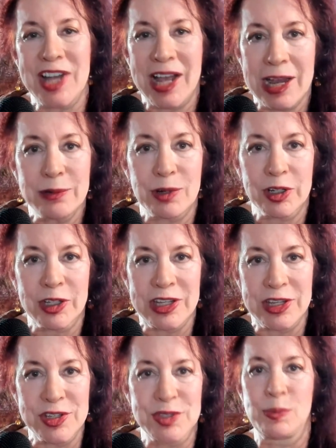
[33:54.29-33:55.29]

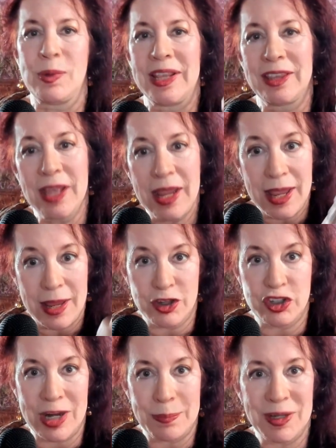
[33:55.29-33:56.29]
hierarchies with
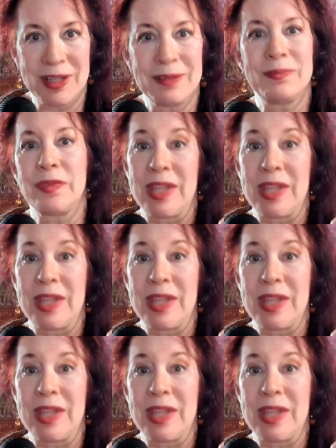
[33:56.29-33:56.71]
JEPA,